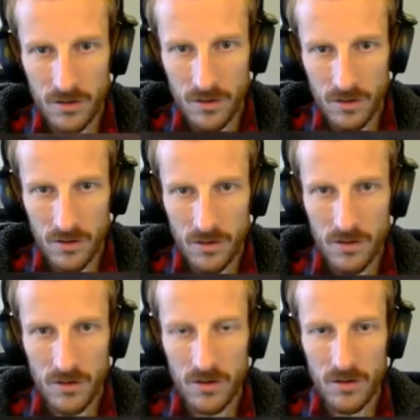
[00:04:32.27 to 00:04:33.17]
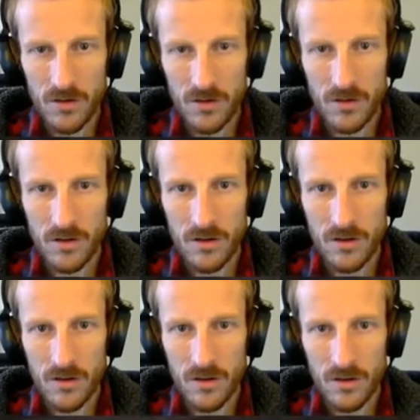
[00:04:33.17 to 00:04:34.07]

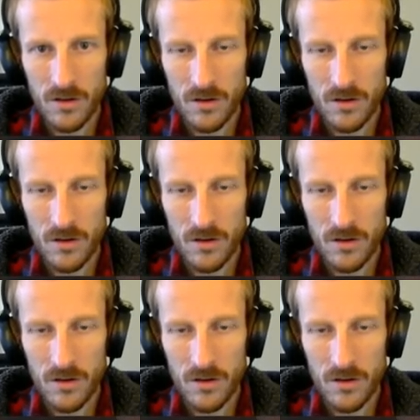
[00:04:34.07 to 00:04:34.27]
Nothing is said.